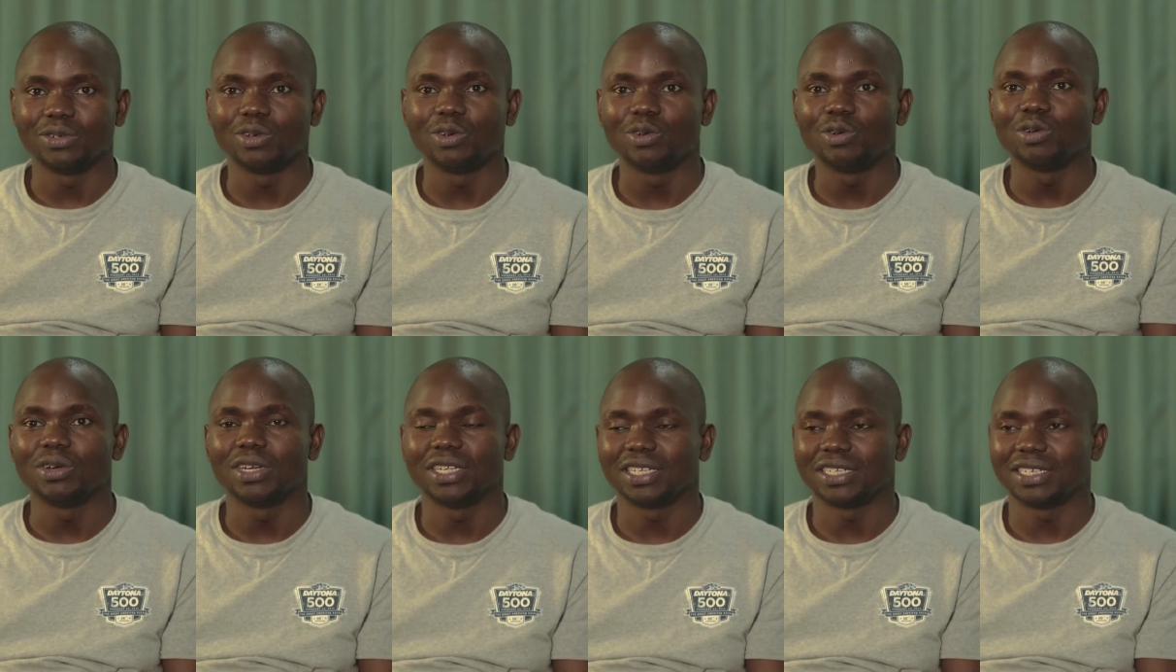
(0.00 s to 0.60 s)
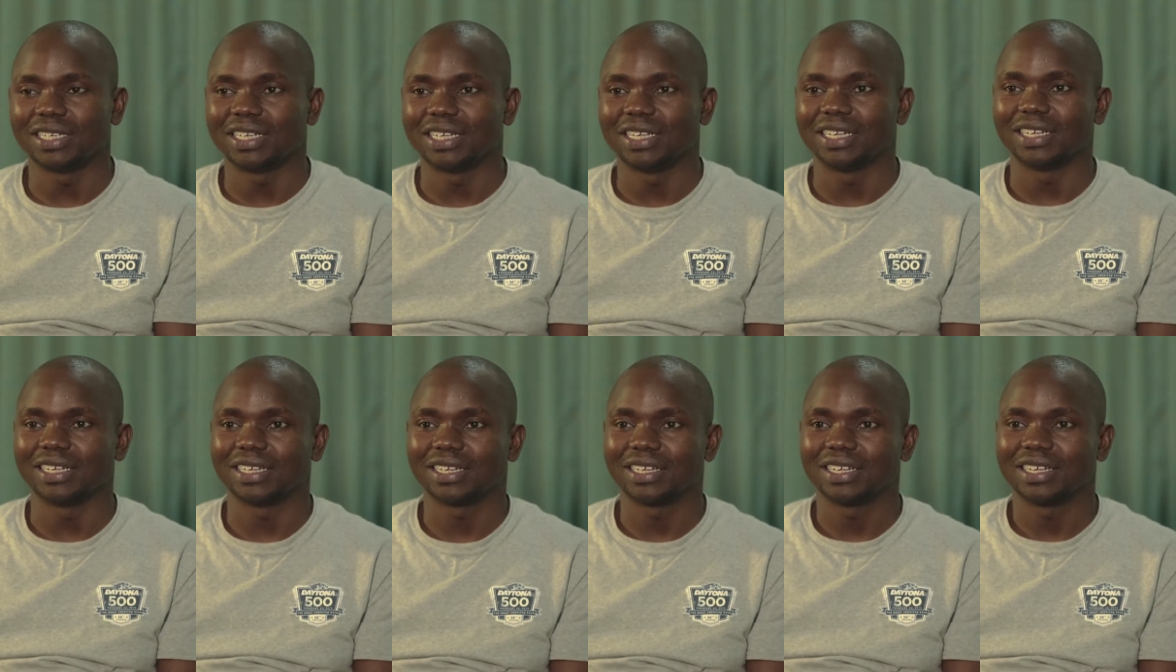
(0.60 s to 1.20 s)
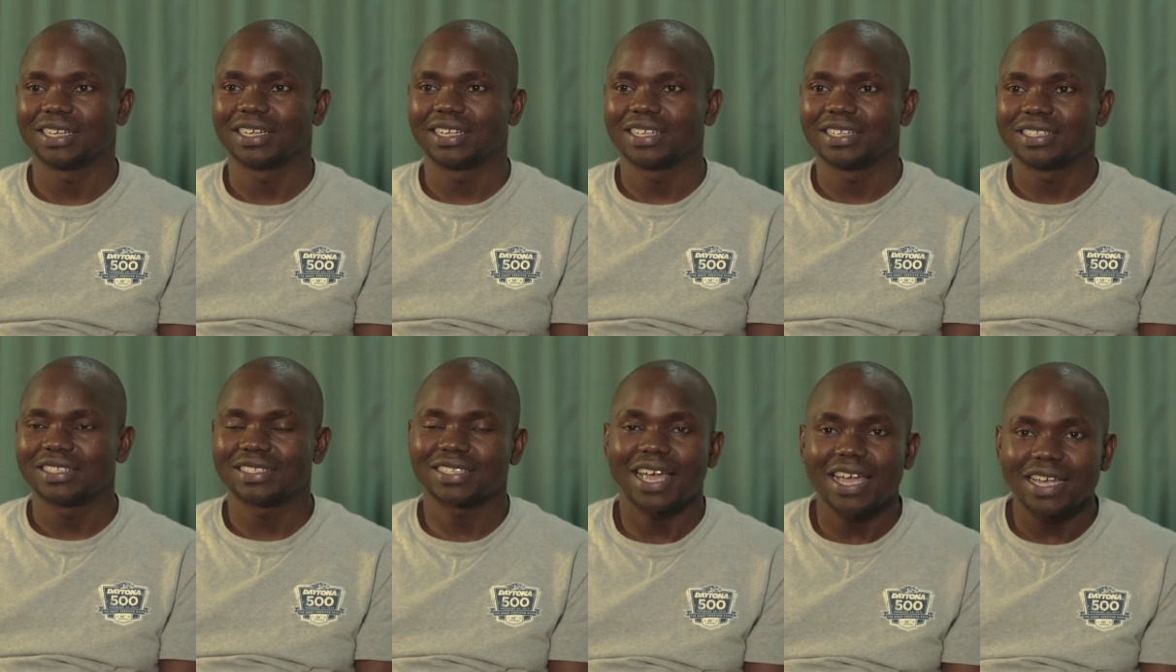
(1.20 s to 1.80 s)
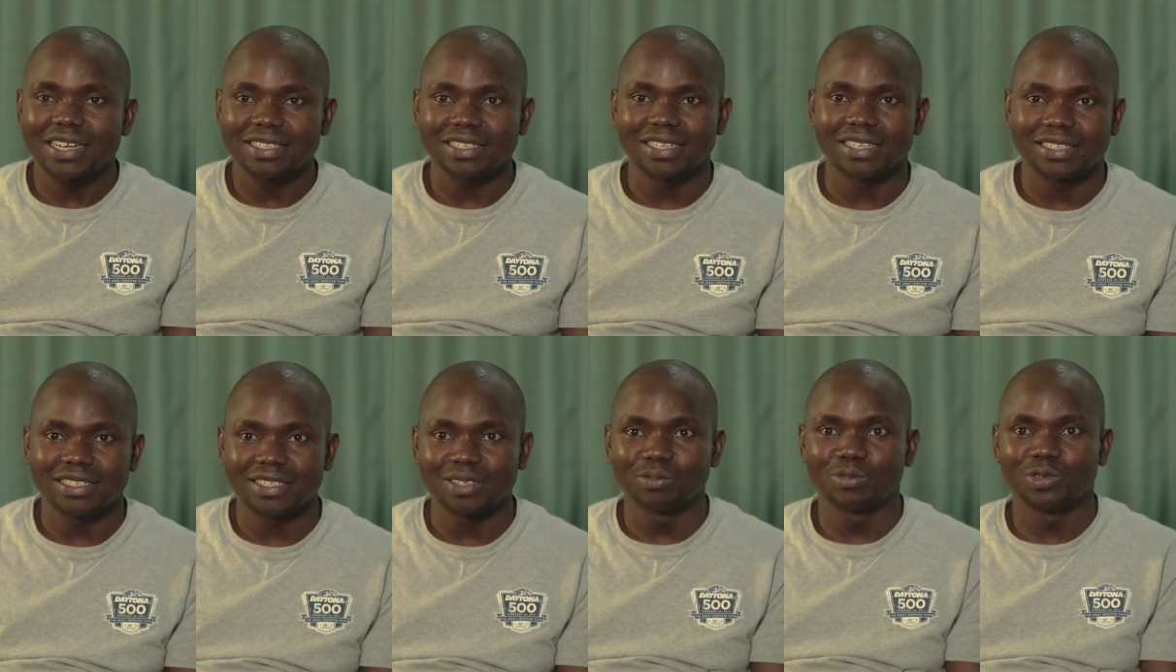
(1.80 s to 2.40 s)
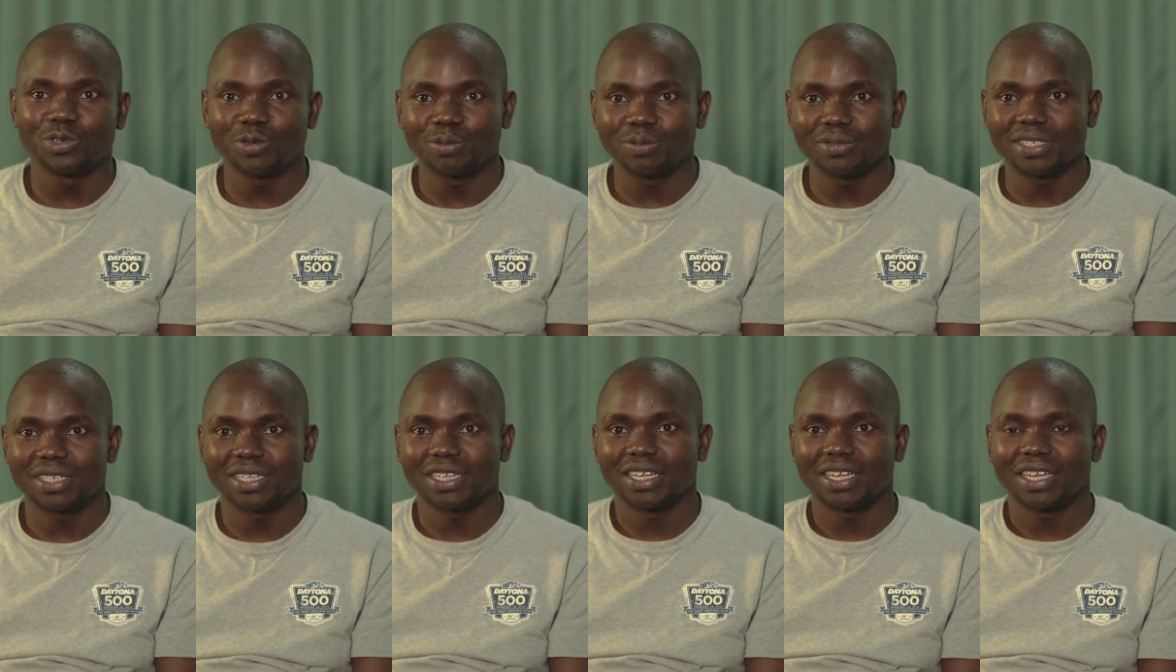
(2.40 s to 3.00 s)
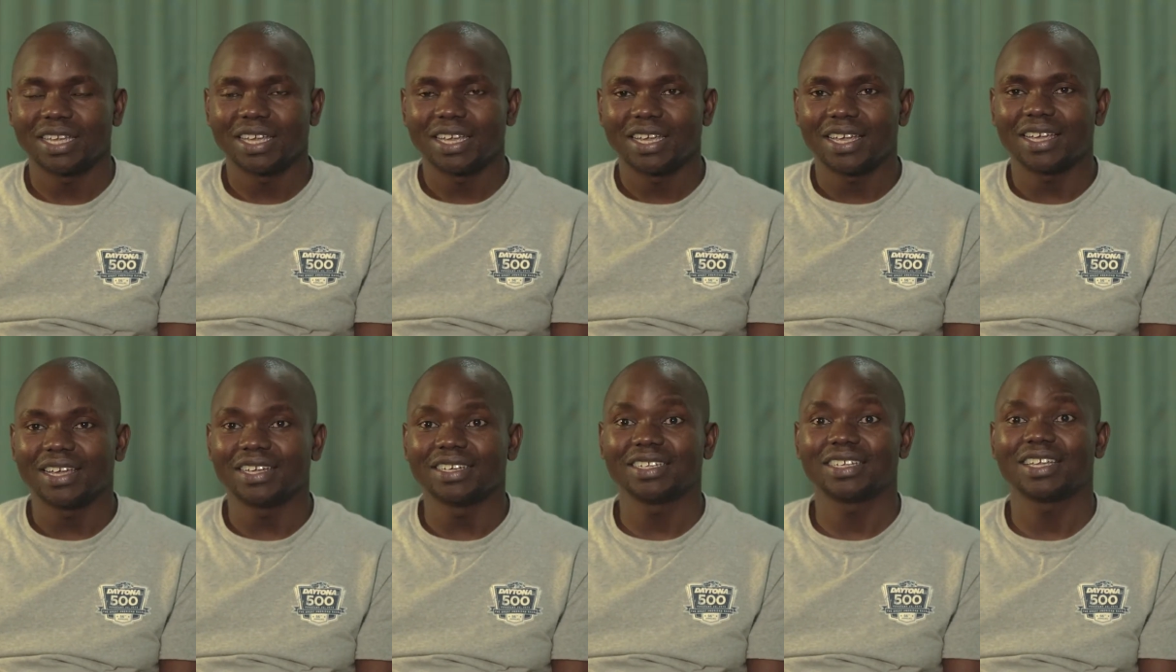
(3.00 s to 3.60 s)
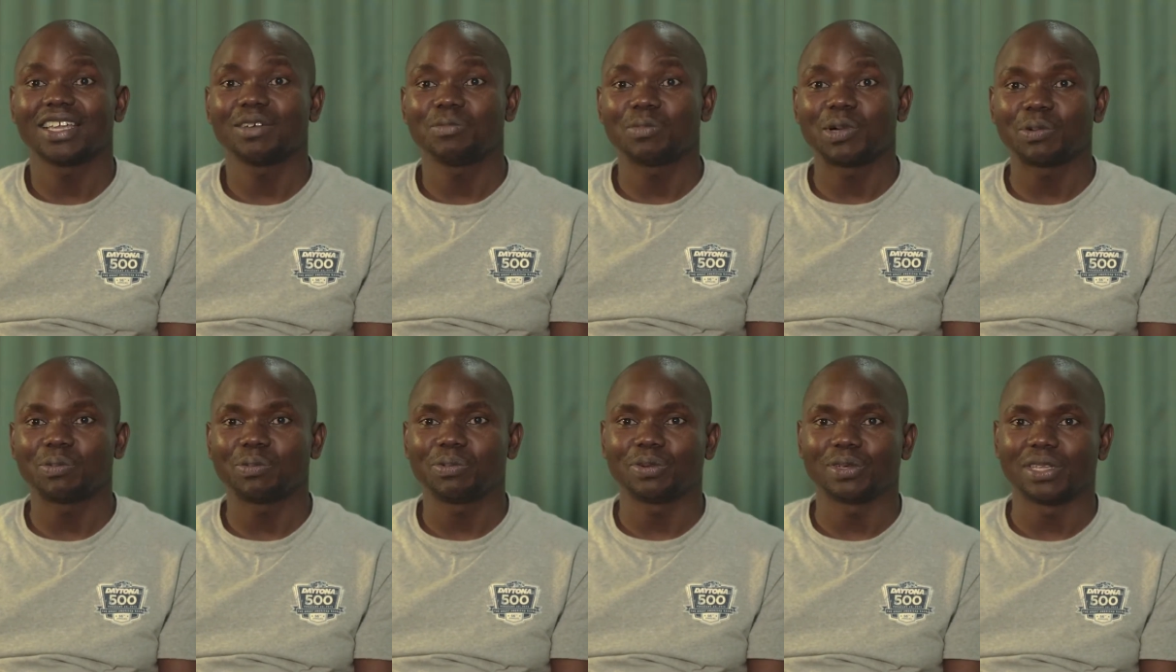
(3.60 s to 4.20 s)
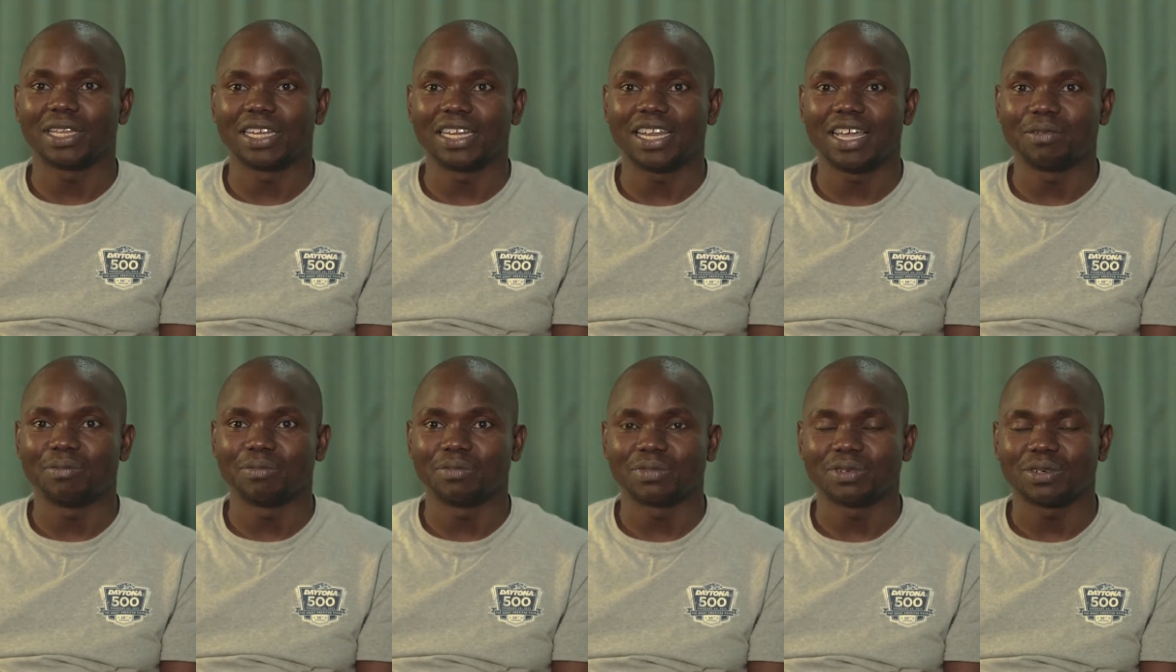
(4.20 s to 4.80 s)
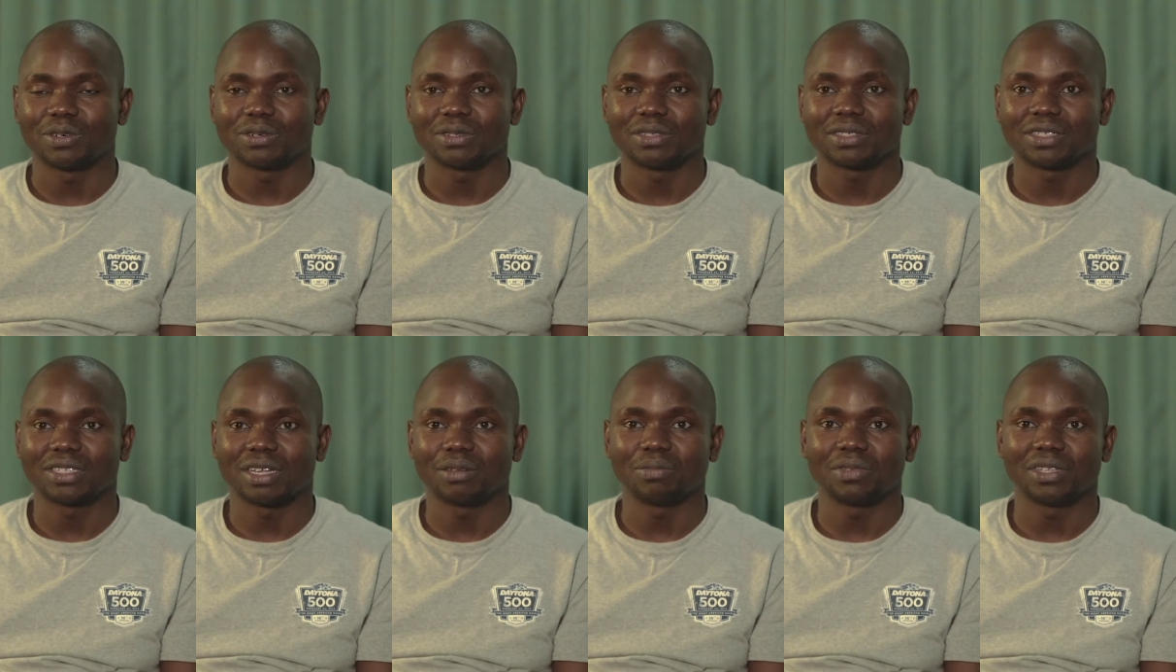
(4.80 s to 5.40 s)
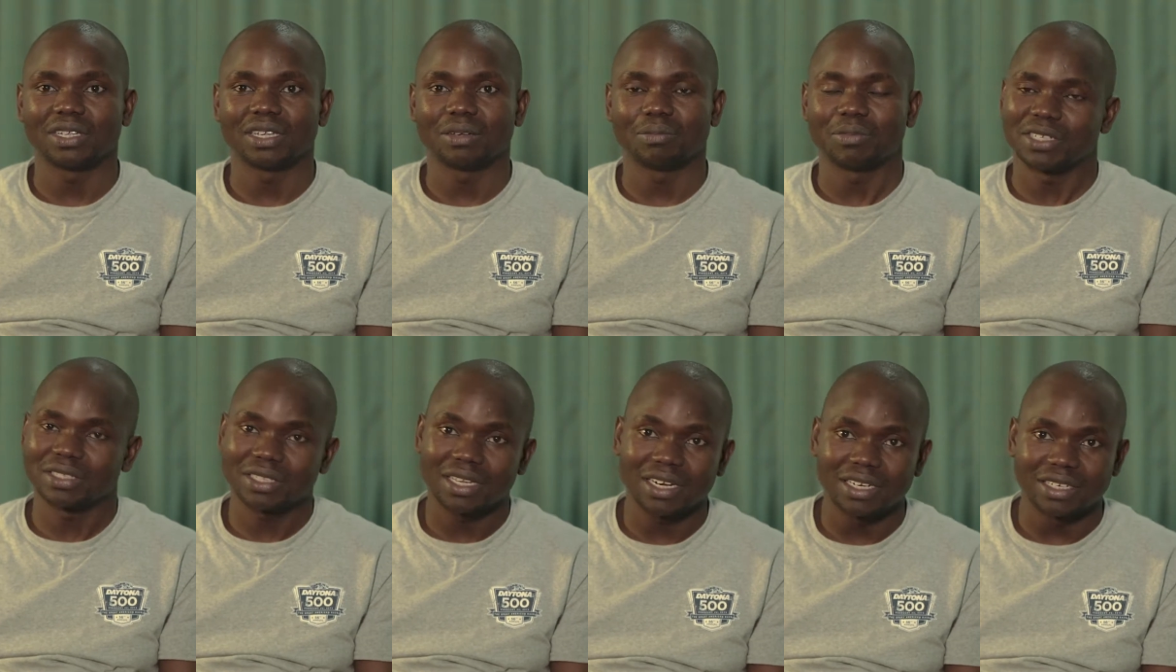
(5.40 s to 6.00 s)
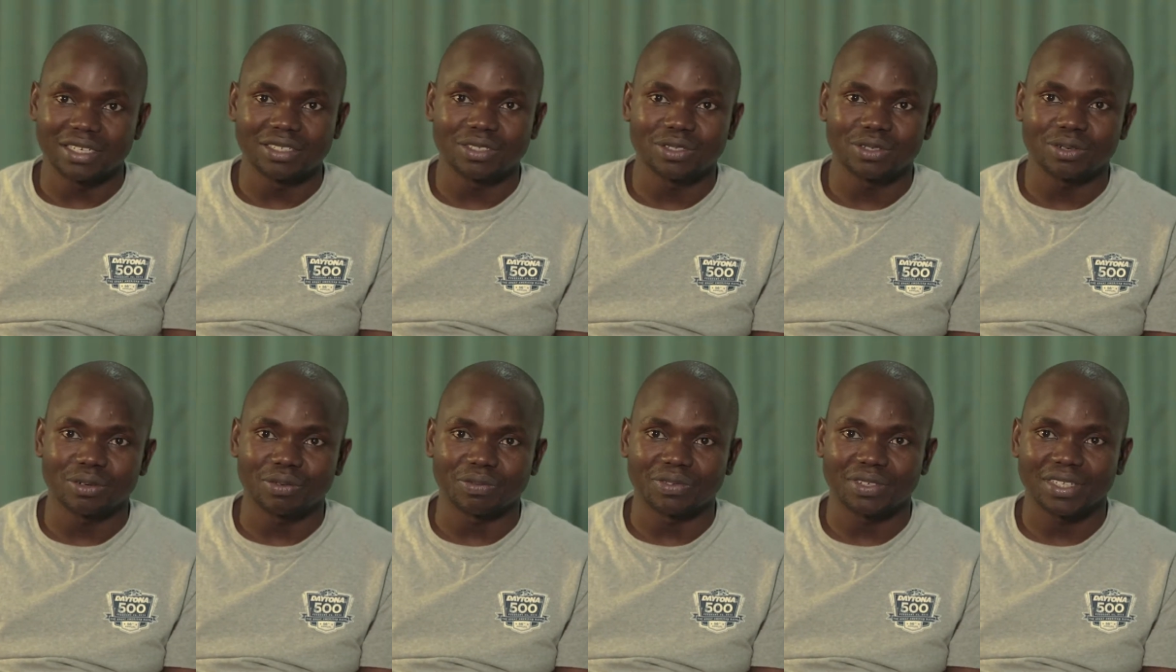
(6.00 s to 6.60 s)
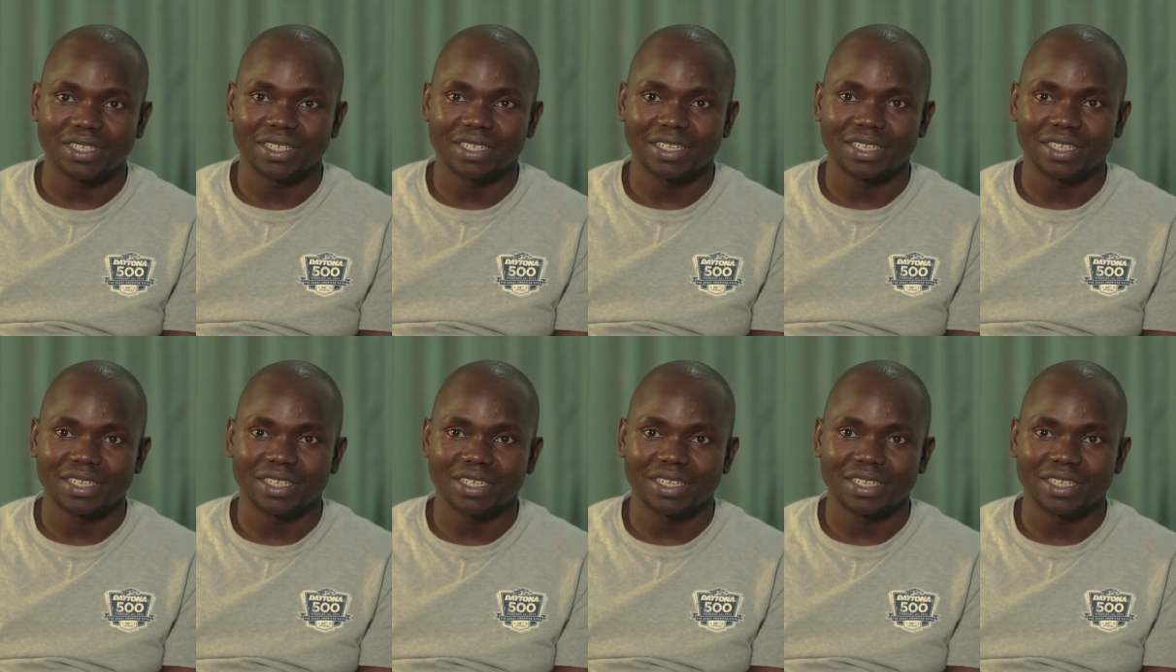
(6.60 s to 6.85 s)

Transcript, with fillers: Googling the signs and symptoms. And he came up with a name, something muscular dystrophy.